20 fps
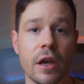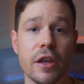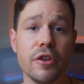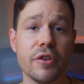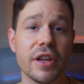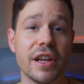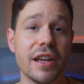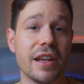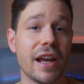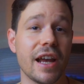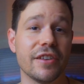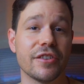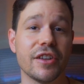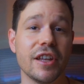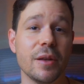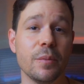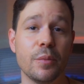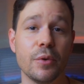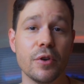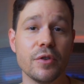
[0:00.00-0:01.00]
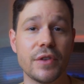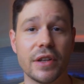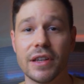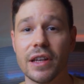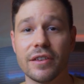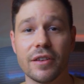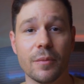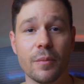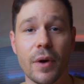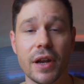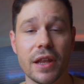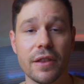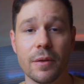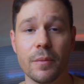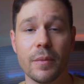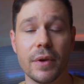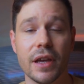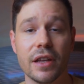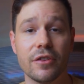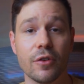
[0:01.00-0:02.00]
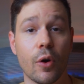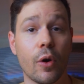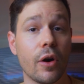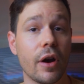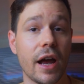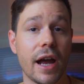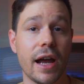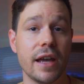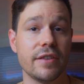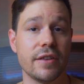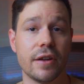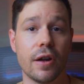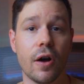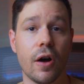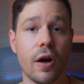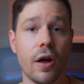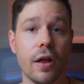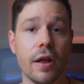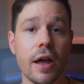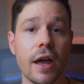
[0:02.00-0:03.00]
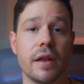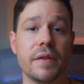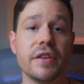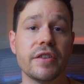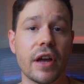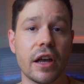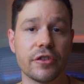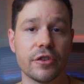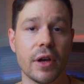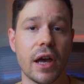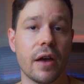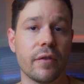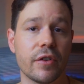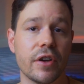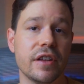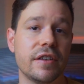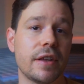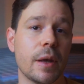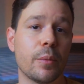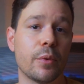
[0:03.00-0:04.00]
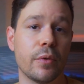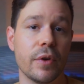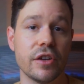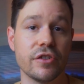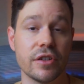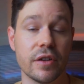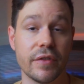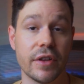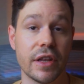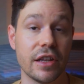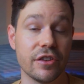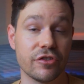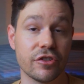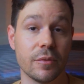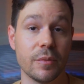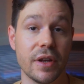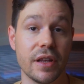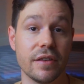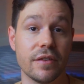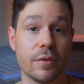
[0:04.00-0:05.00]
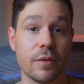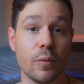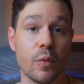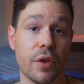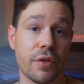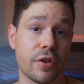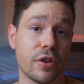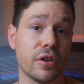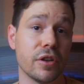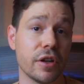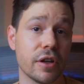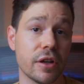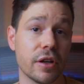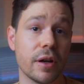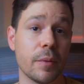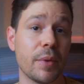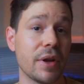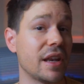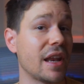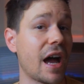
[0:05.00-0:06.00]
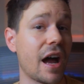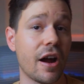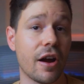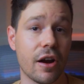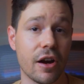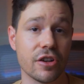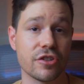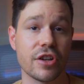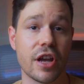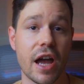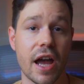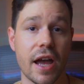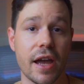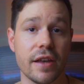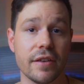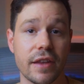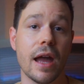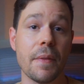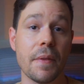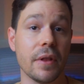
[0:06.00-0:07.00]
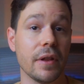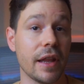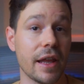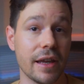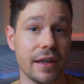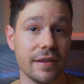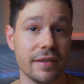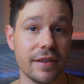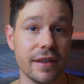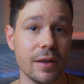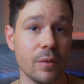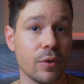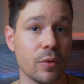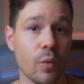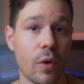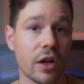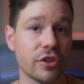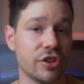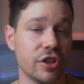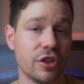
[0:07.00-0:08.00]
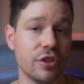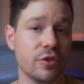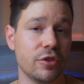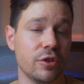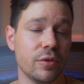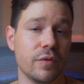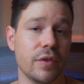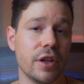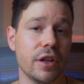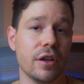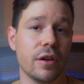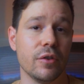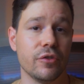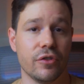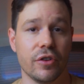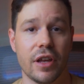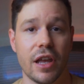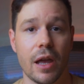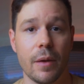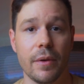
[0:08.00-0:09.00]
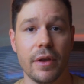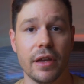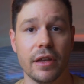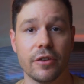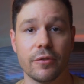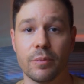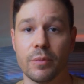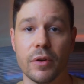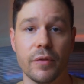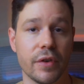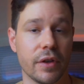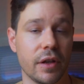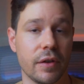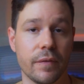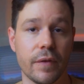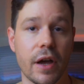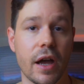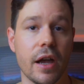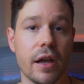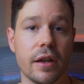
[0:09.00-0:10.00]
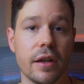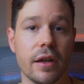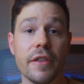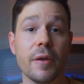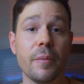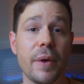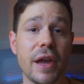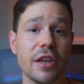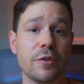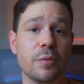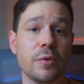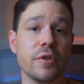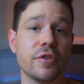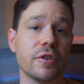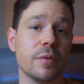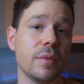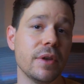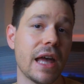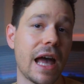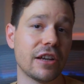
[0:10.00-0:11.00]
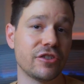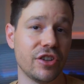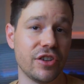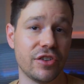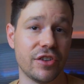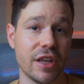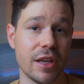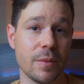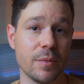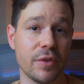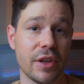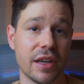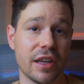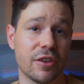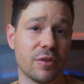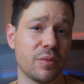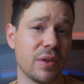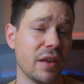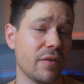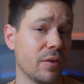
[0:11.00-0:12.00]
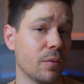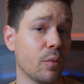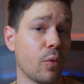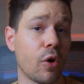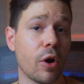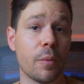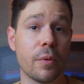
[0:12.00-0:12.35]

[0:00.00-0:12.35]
You get a nice clean boost that doesn't muddy the mids or highs at all, and these also have good separation of the instruments with clear but not harsh highs, and the latency when watching YouTube videos or gaming is perfectly fine. The bass boost to me actually seems like it's even more